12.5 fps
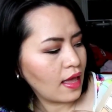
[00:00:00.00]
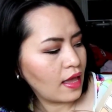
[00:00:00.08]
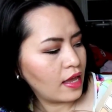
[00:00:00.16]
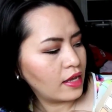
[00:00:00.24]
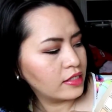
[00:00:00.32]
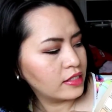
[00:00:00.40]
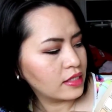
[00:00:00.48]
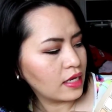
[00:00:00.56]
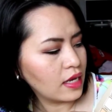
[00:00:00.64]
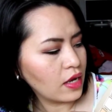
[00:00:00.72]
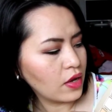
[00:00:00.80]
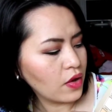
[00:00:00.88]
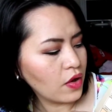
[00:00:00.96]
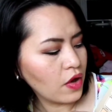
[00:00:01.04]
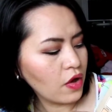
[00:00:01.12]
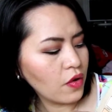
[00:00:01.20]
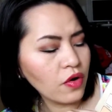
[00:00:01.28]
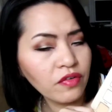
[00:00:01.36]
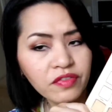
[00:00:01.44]
And
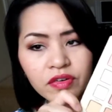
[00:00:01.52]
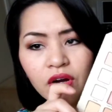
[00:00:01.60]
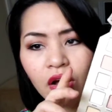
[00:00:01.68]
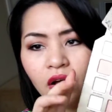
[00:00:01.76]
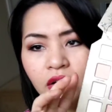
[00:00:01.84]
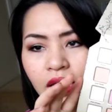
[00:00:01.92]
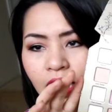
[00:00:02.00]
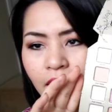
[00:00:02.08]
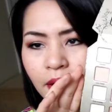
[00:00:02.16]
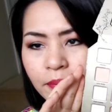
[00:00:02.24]
overall,